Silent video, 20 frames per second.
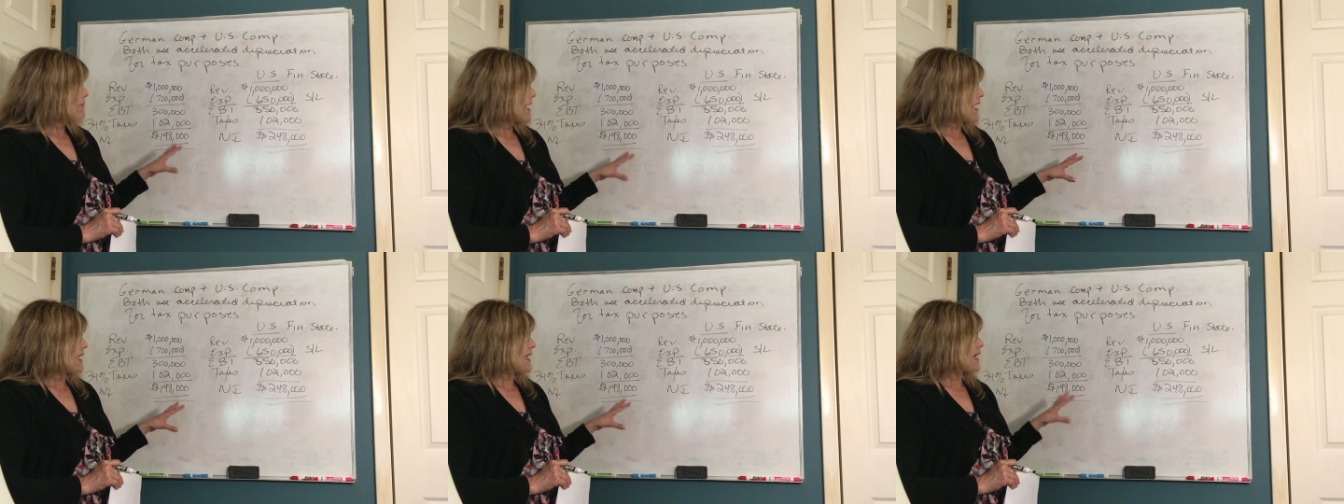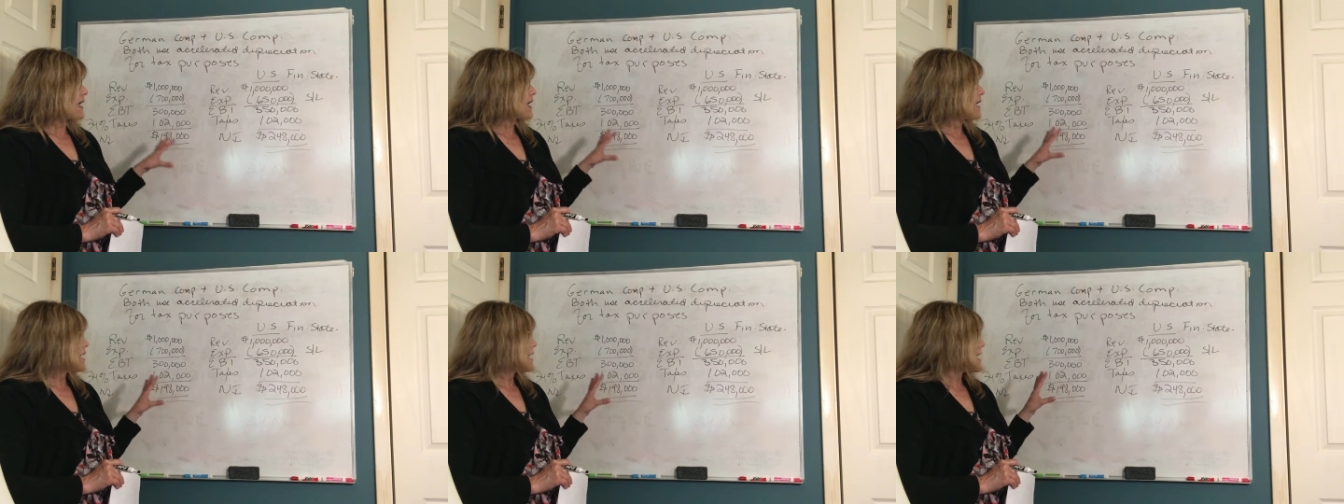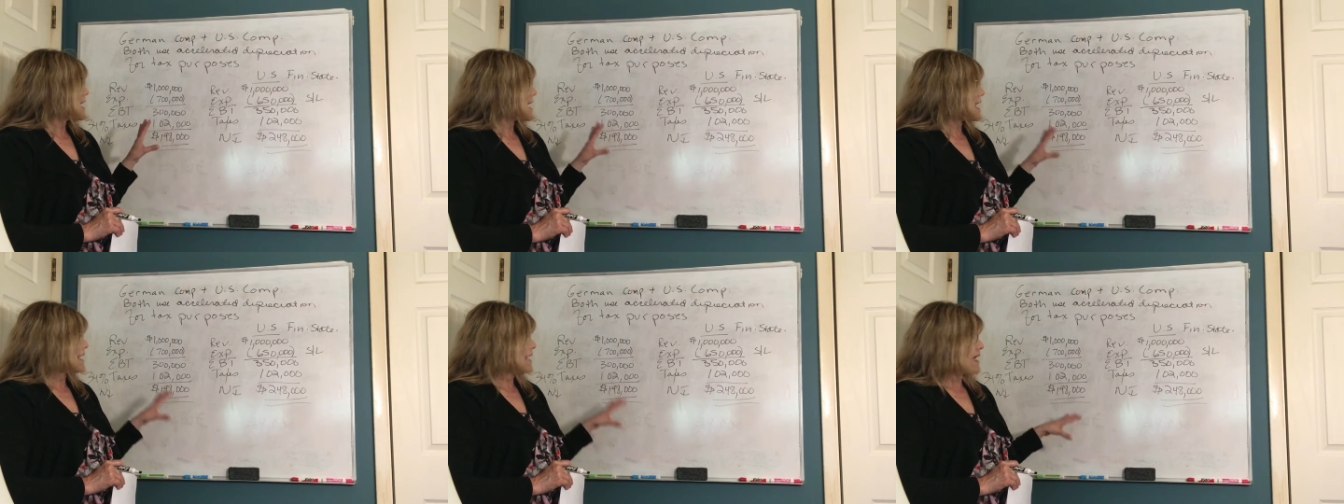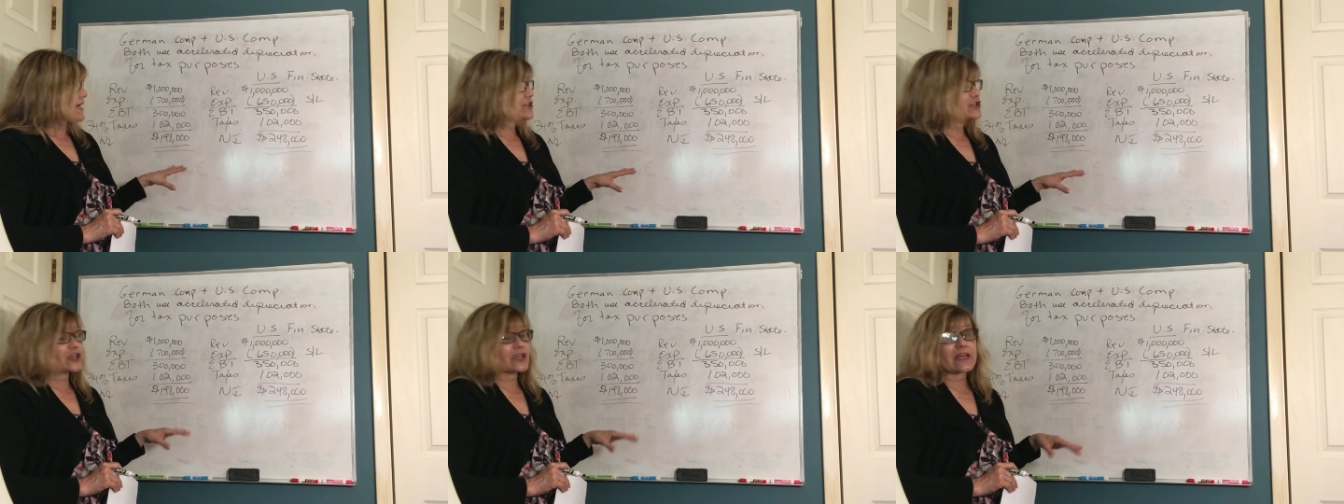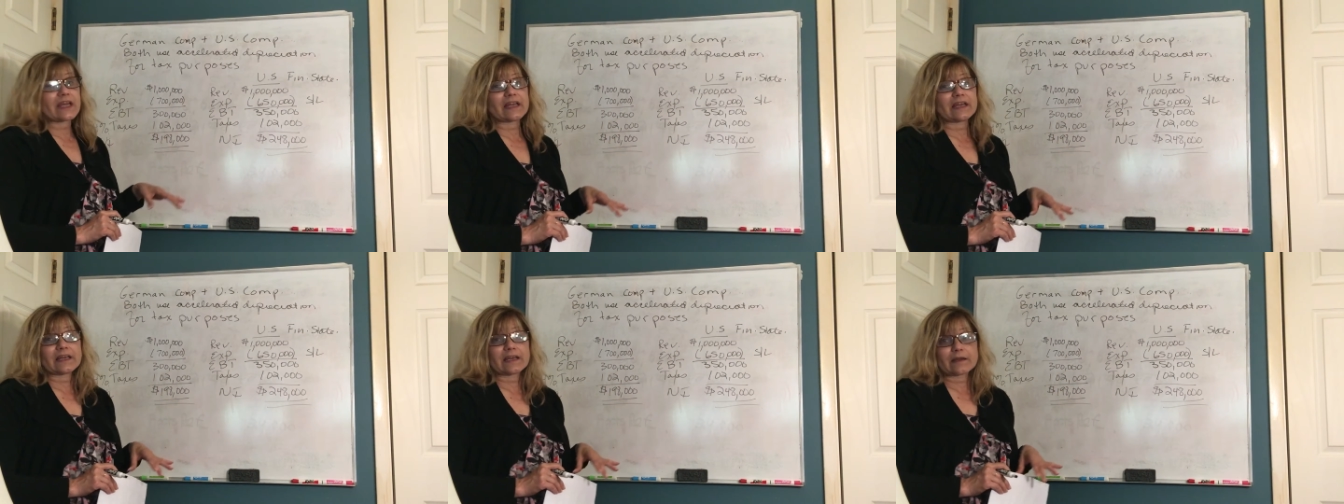make an
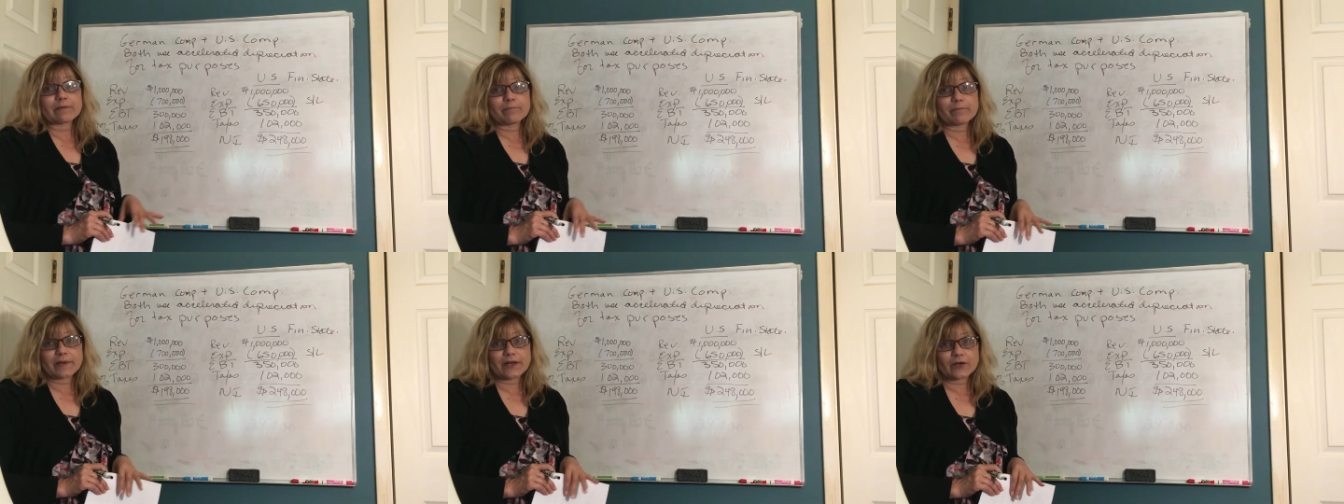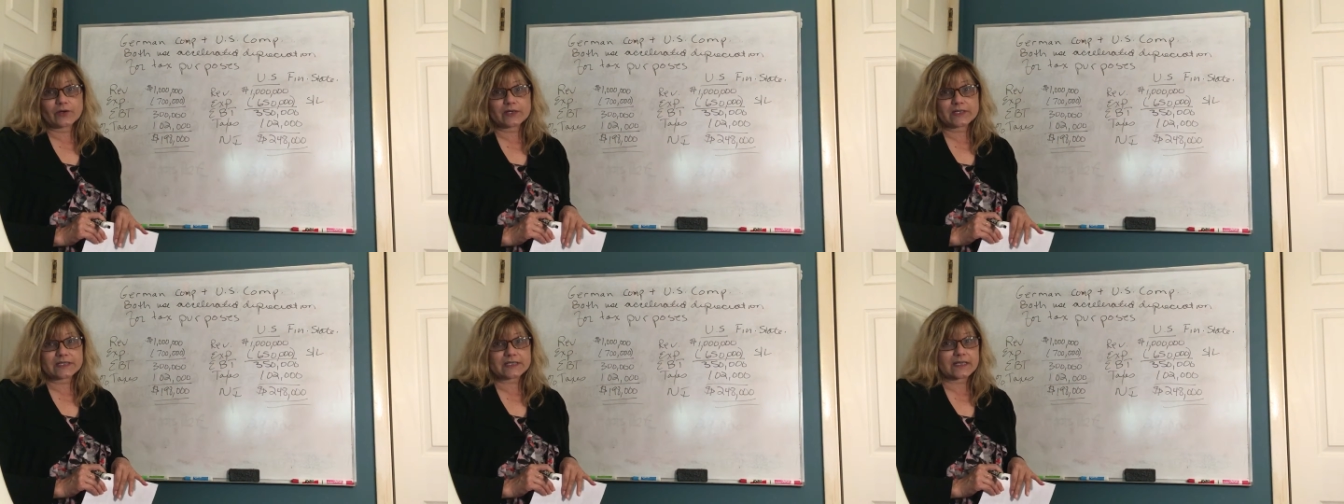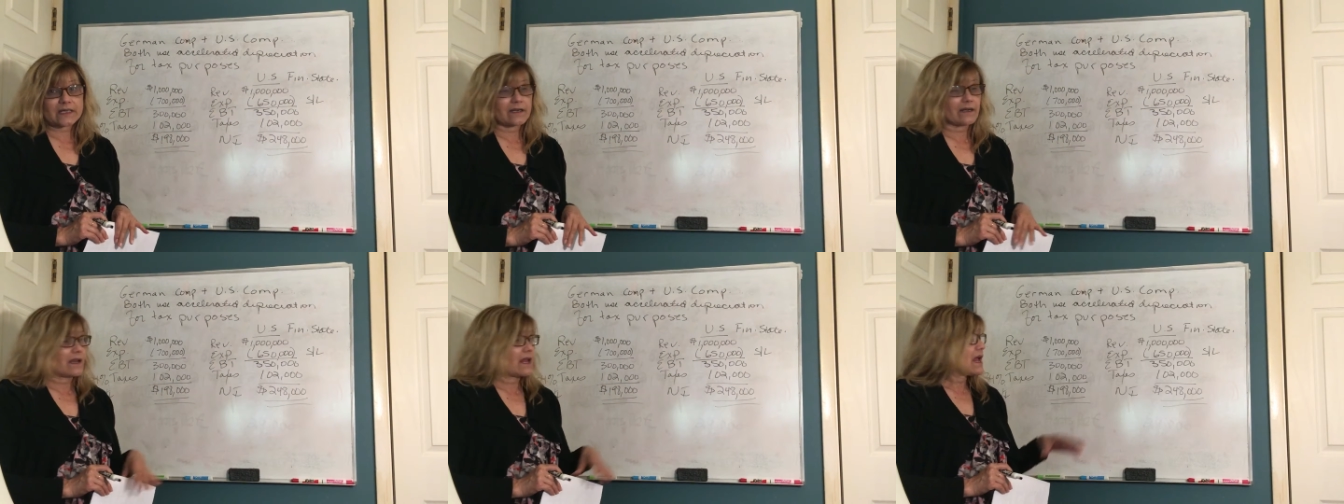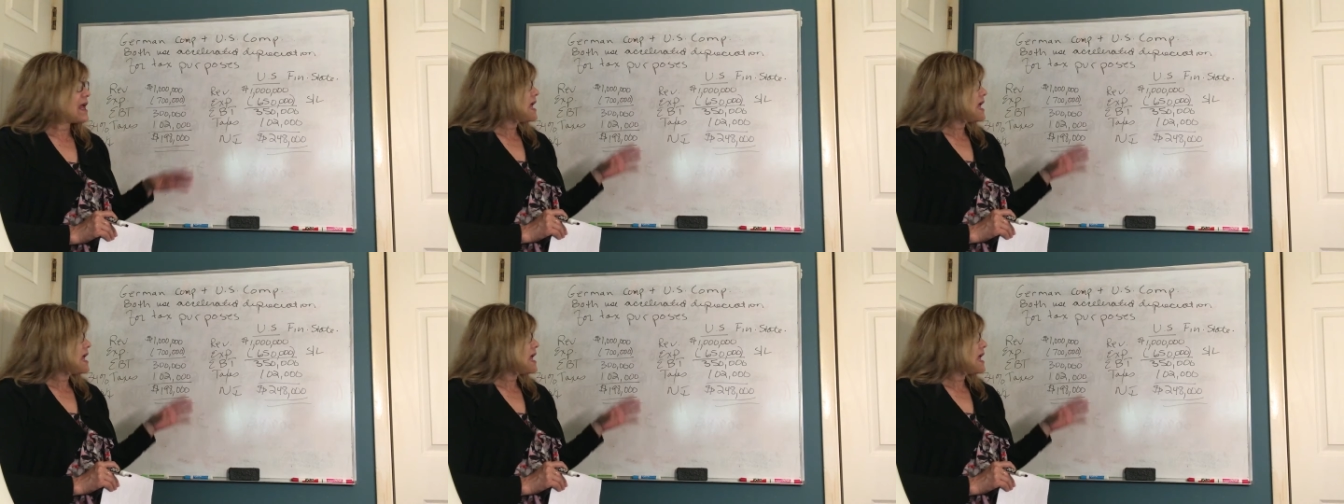educated comparison.